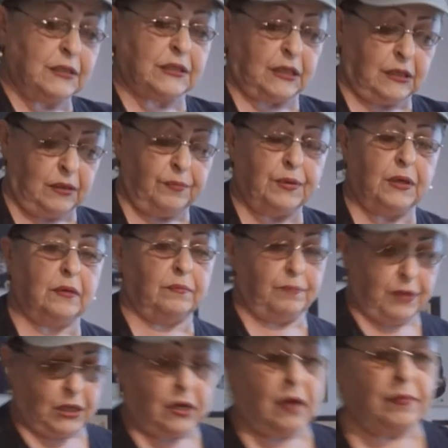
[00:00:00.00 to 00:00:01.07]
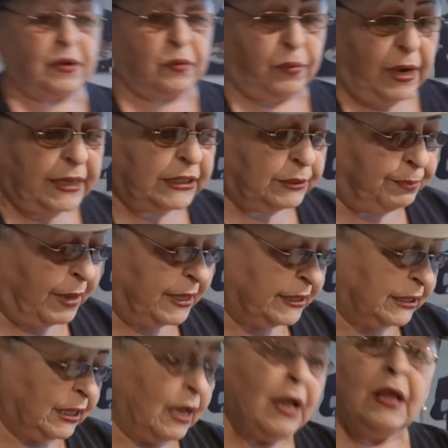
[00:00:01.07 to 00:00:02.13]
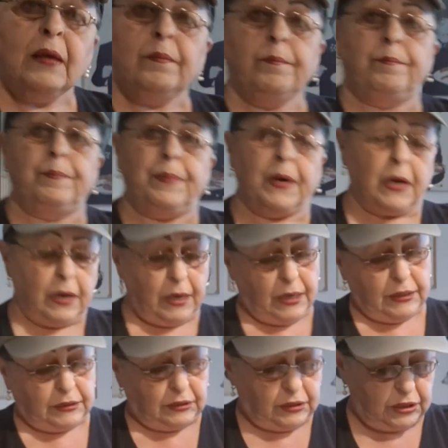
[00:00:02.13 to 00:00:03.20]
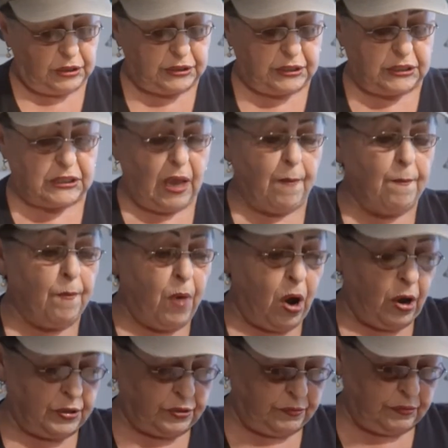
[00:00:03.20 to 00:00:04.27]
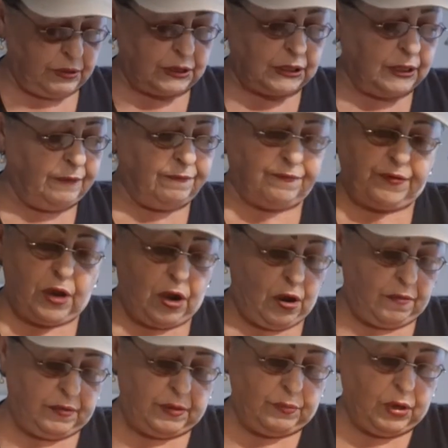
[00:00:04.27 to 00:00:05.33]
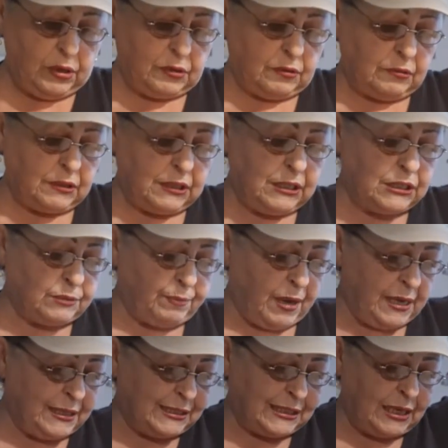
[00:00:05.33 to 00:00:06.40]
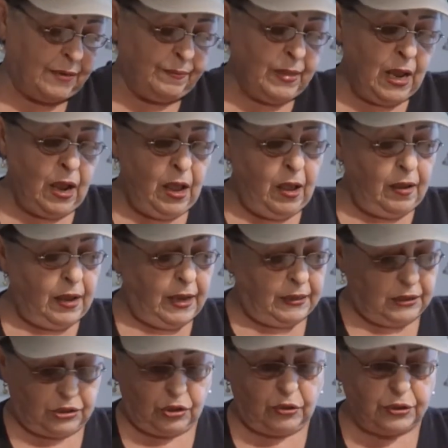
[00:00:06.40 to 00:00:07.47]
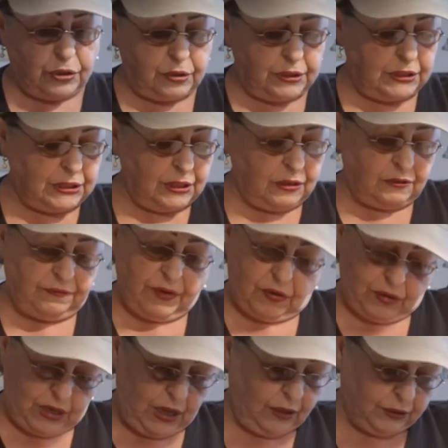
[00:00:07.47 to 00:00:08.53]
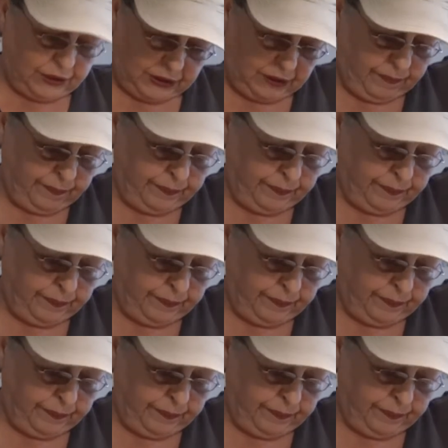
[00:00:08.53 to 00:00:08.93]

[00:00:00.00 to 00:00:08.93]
going to become quite spicy. But this is moderately, very moderately spicy, and it's also considered very healthy.